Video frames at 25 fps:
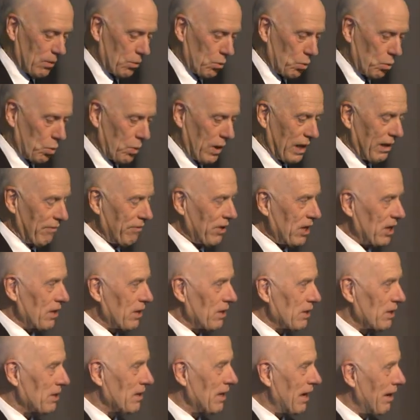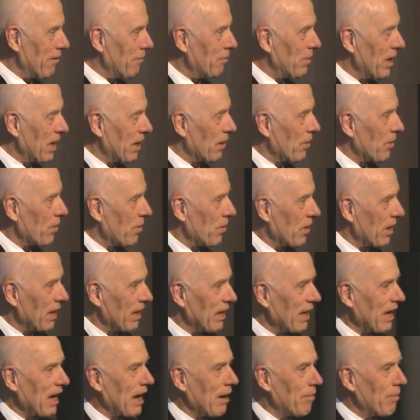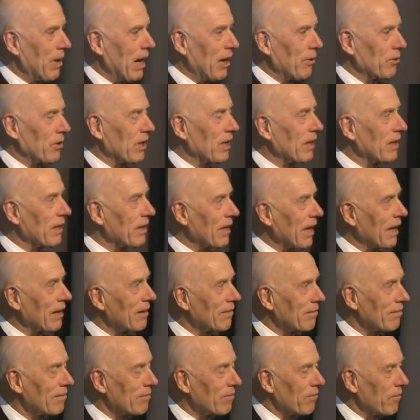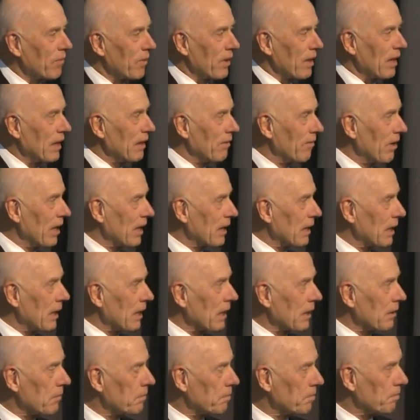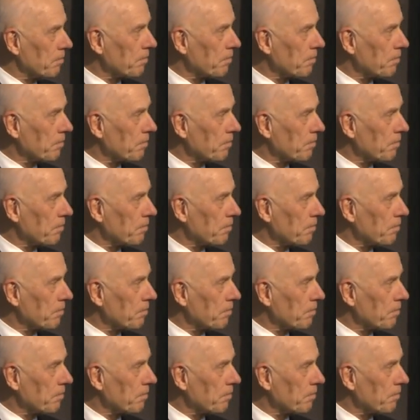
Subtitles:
12 years I've been thinking about it and inventing.